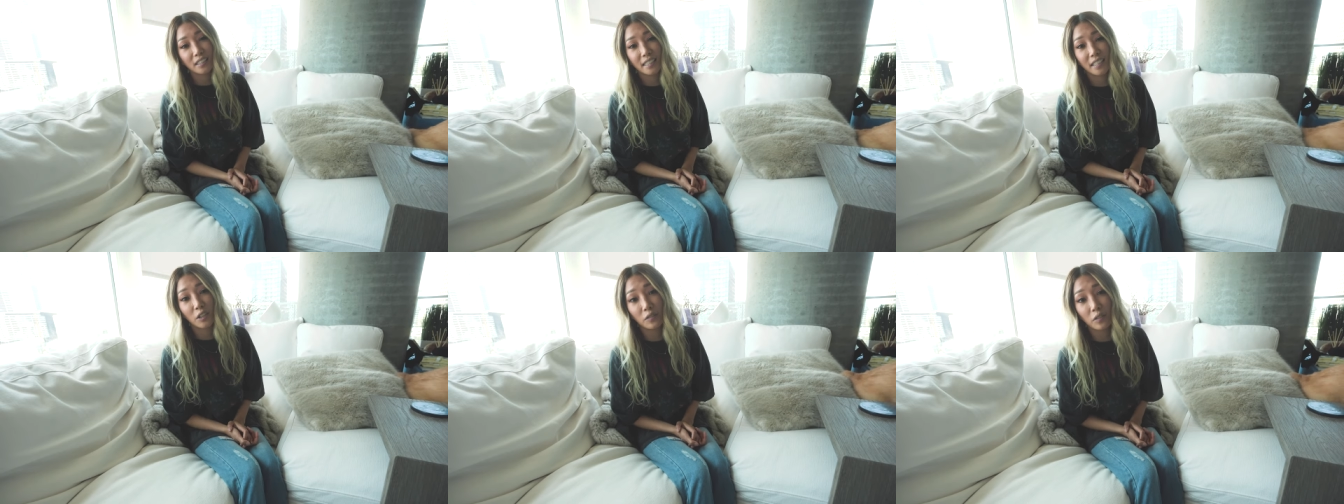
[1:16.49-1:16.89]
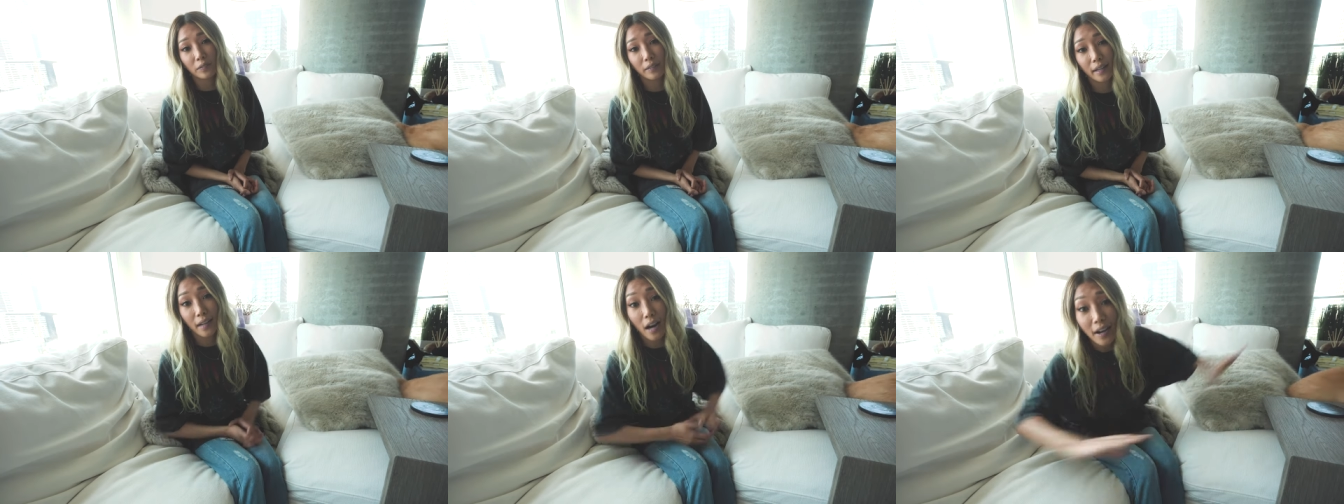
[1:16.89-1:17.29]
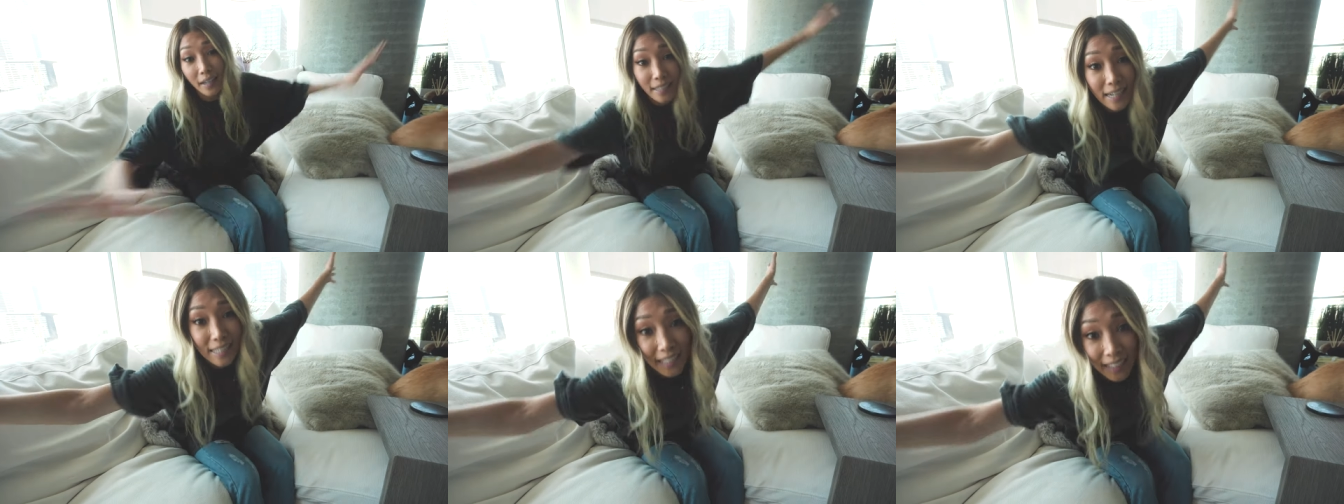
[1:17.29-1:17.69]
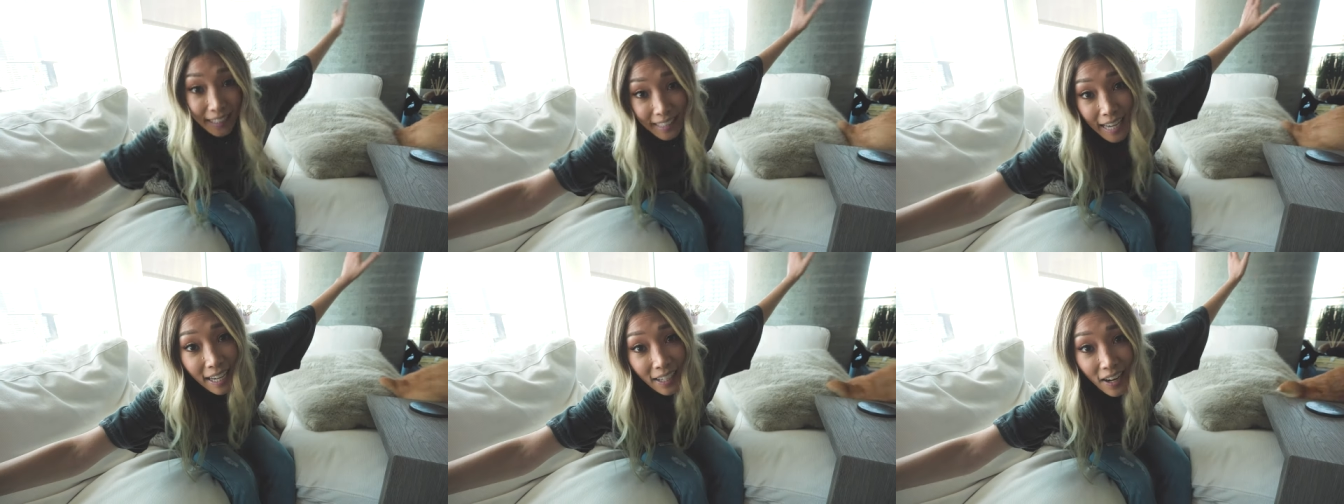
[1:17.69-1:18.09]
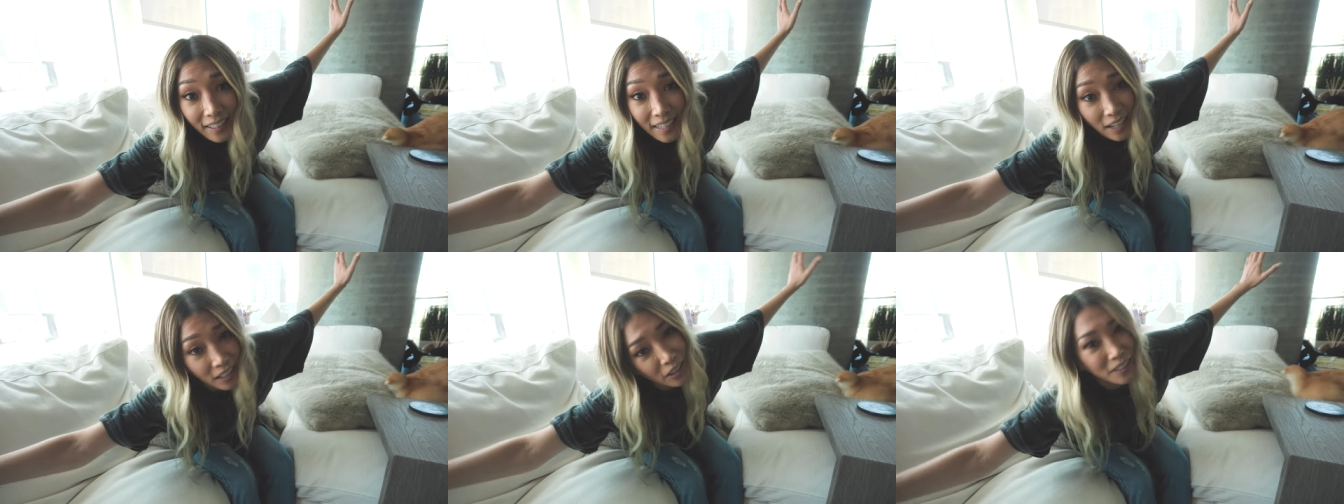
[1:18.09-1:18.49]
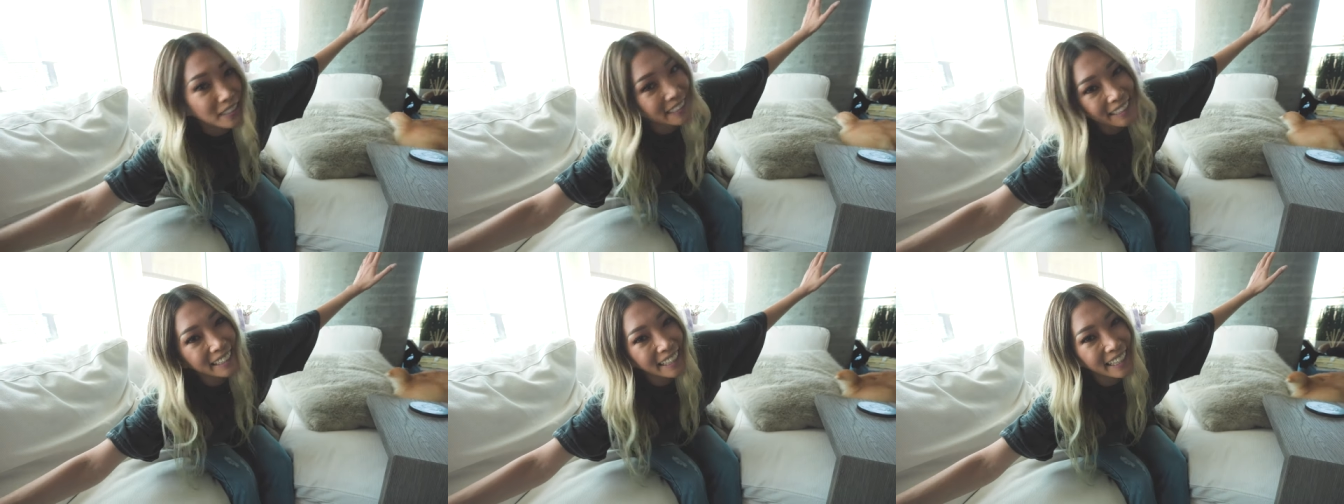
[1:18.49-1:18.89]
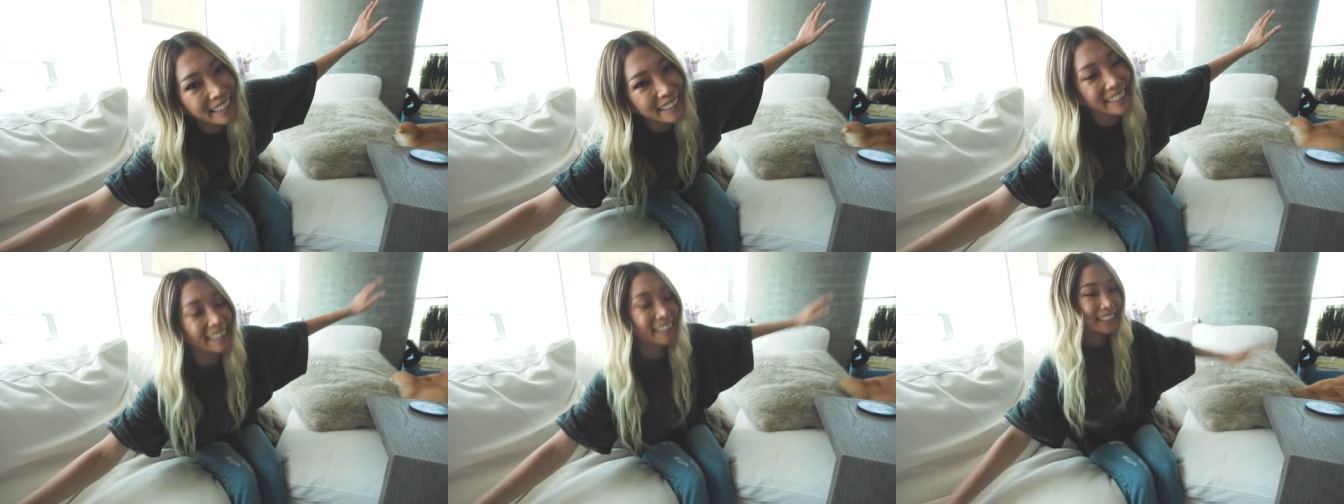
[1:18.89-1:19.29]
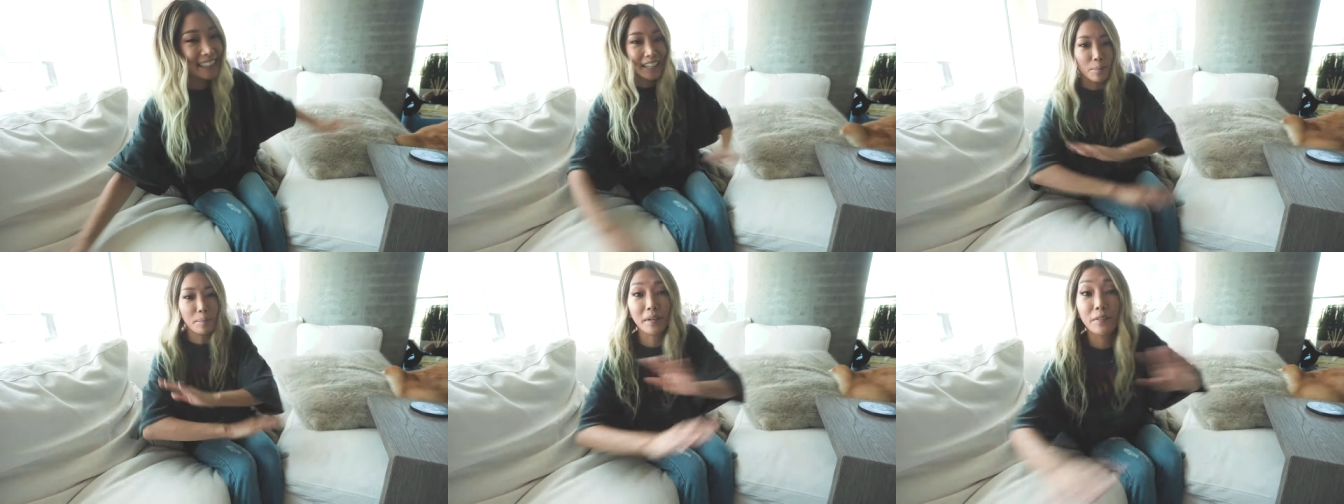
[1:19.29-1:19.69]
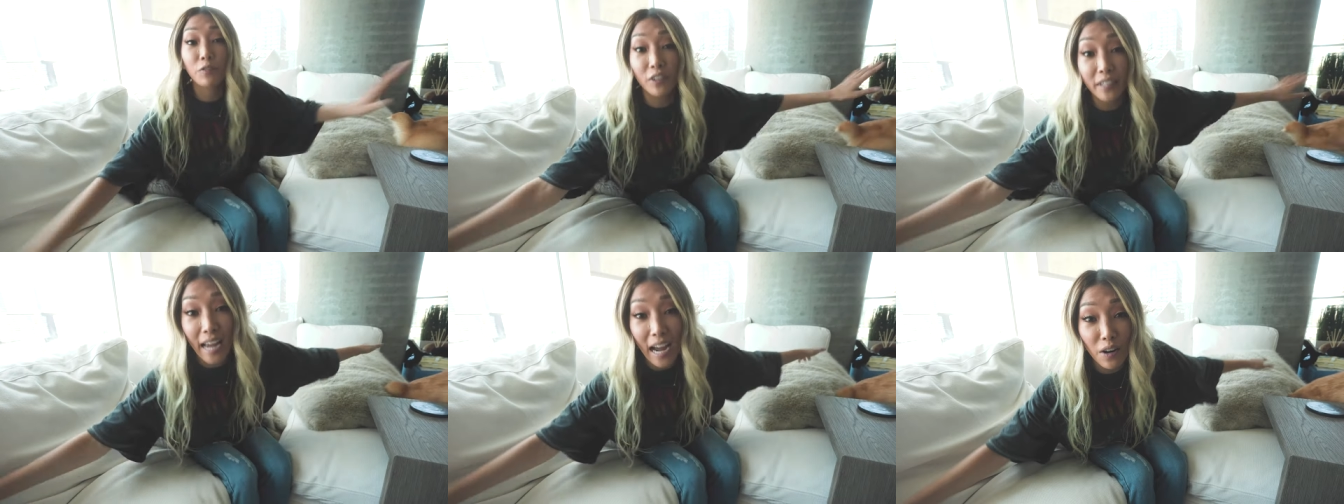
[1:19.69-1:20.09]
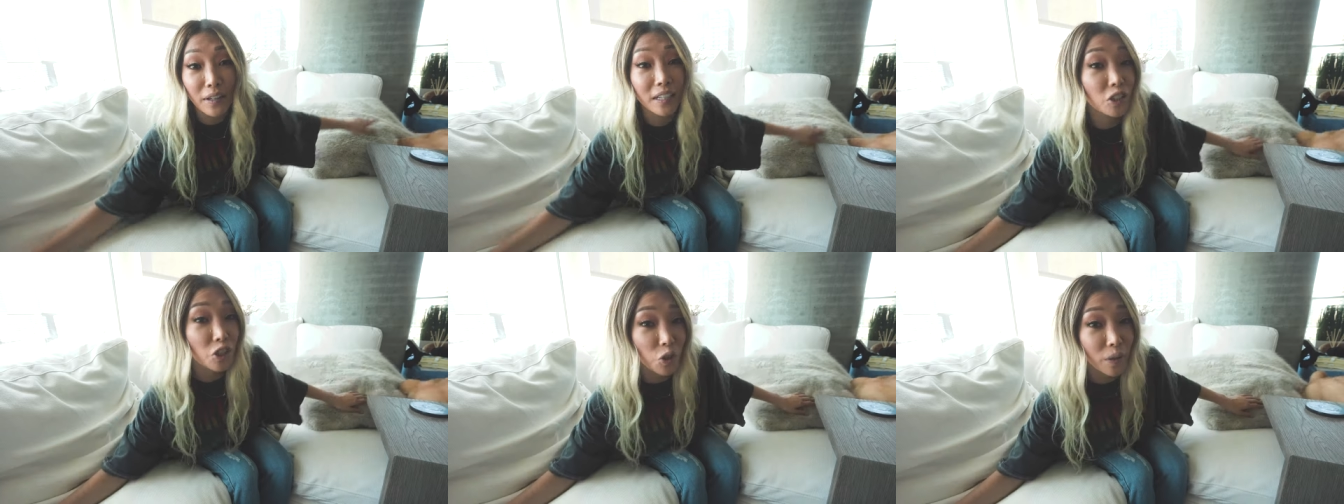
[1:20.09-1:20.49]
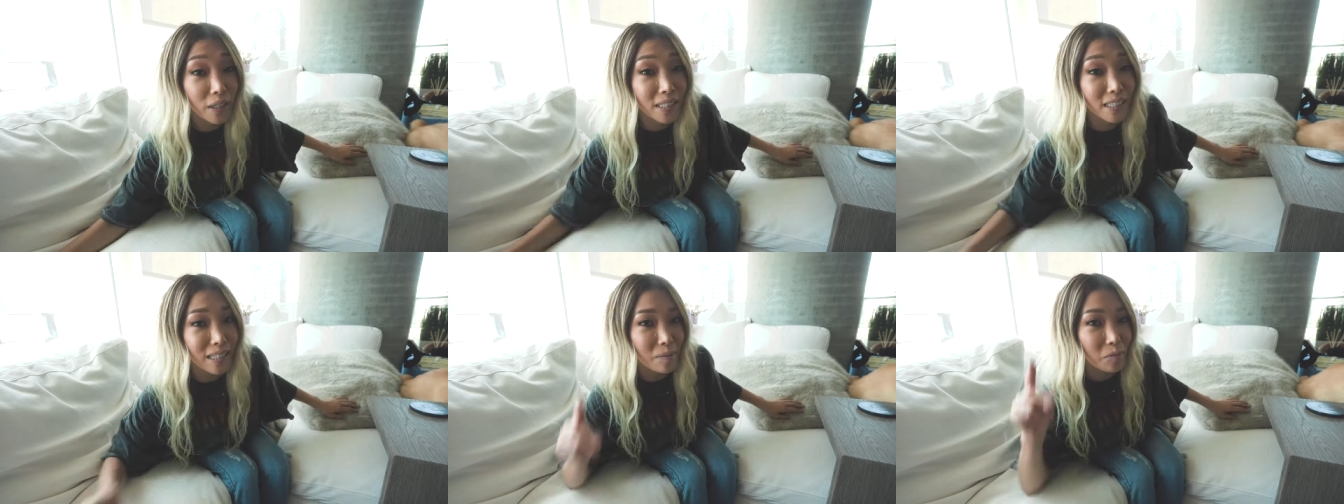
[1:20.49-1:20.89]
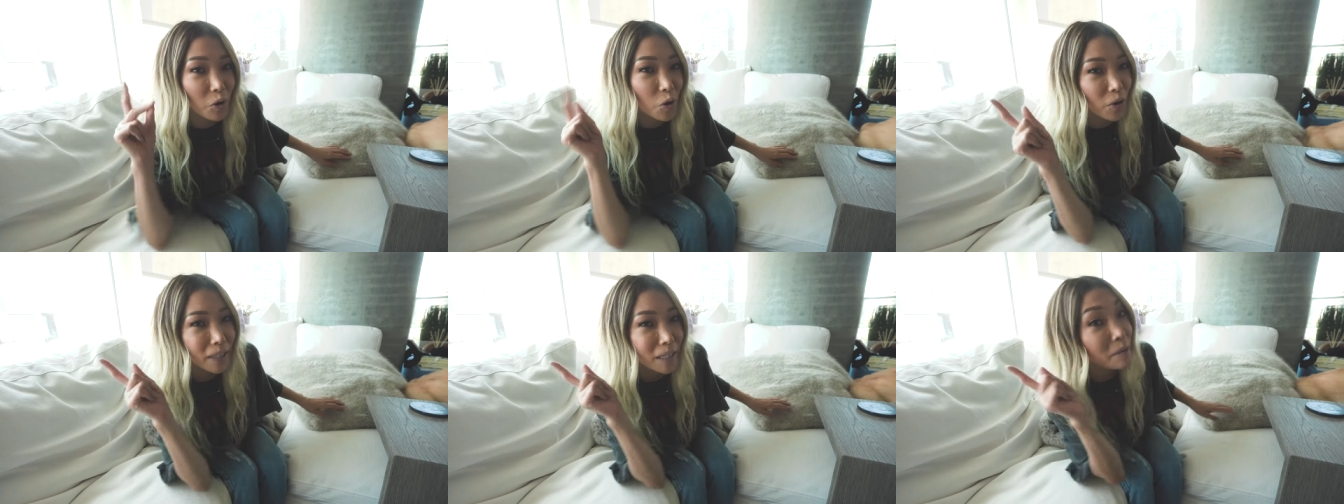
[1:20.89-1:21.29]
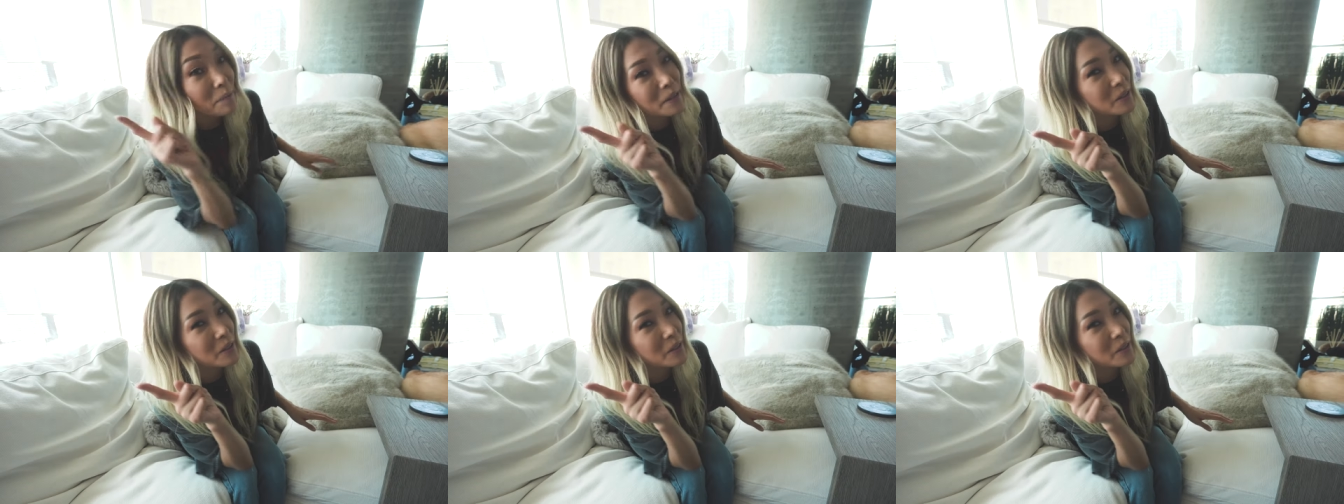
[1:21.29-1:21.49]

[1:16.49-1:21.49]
gonna take over the vlog. All right, guys, let's head on out. I'll see you later. But for now, enjoy some corgi